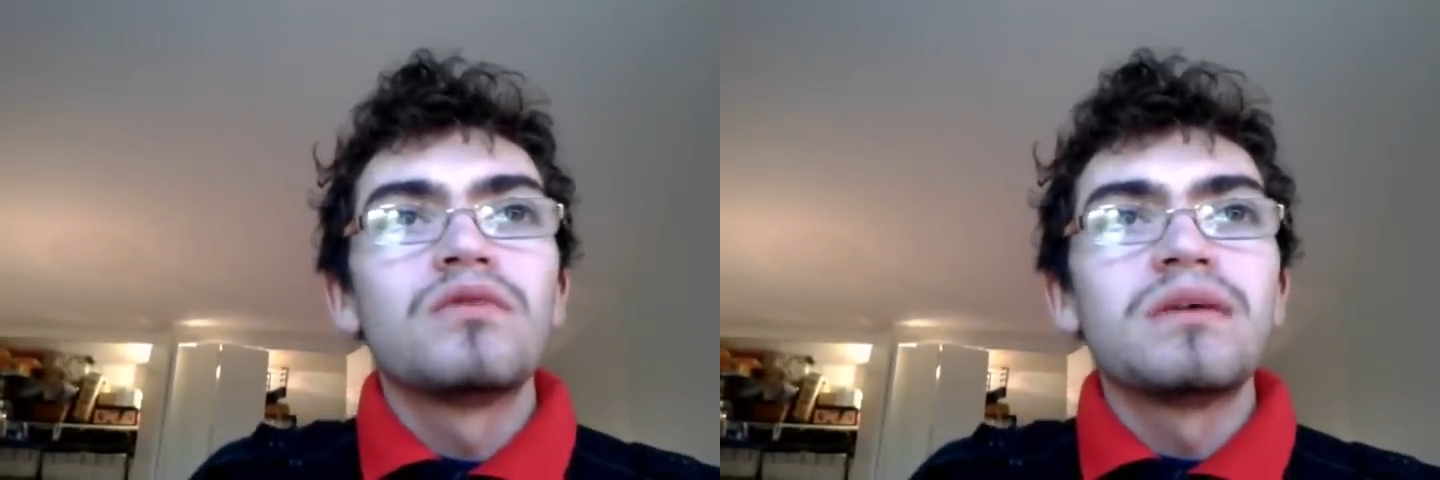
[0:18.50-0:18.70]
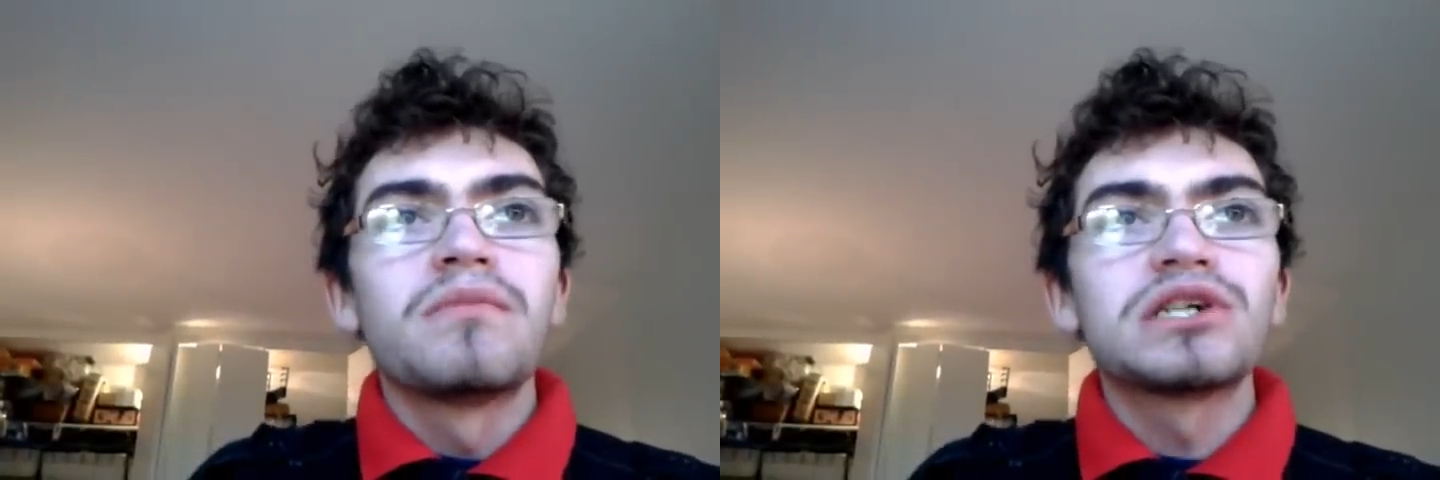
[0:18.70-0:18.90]

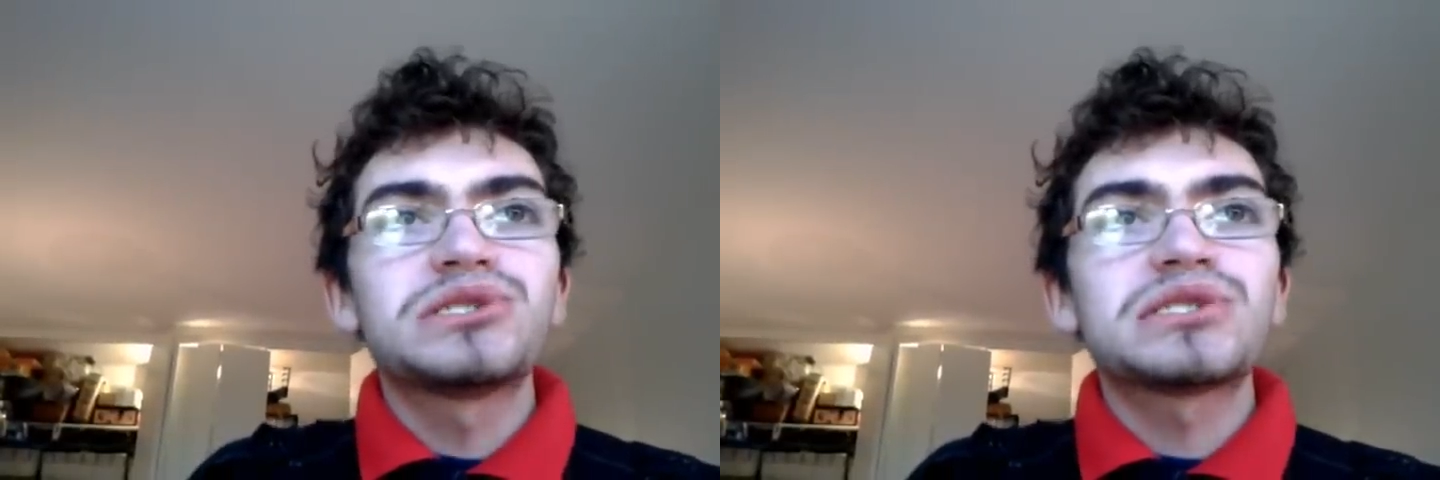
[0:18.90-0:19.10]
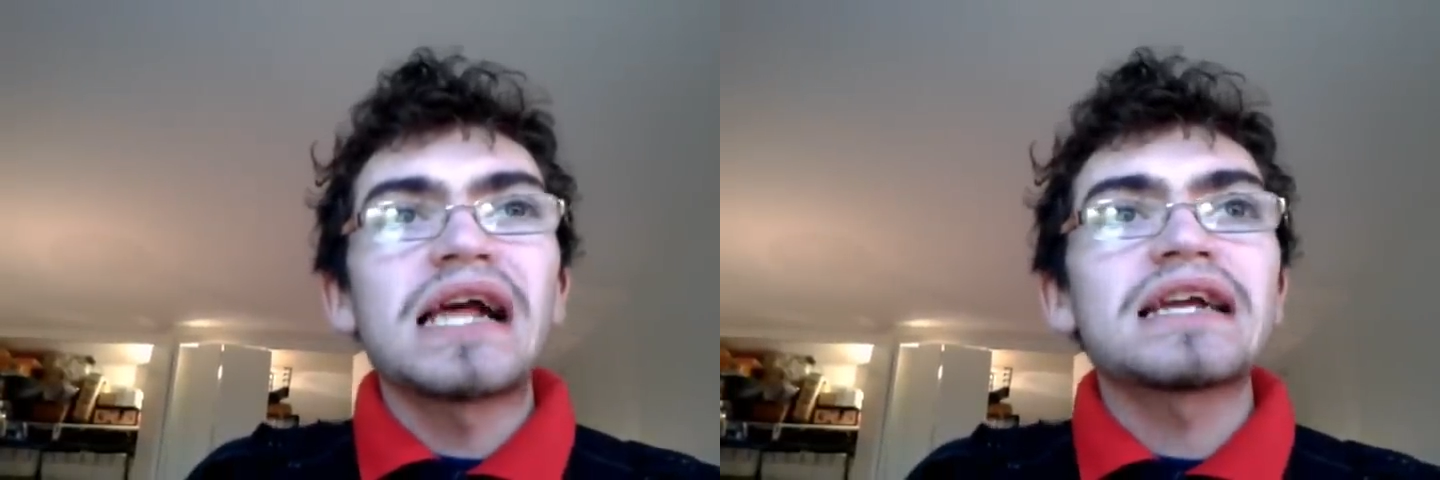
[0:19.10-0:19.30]
we
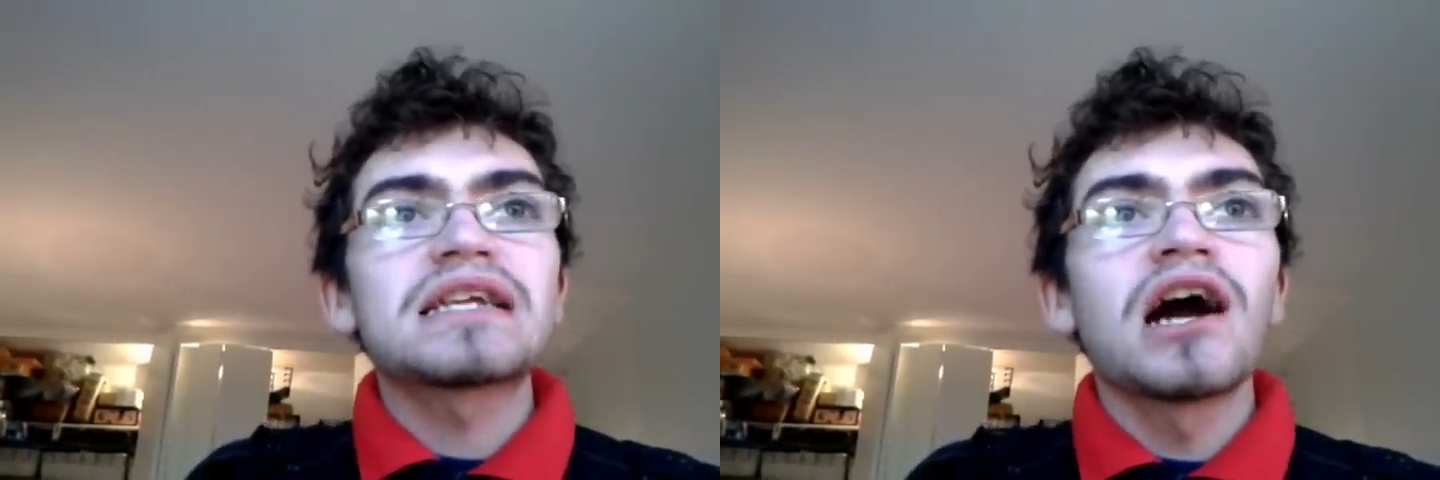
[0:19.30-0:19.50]
must take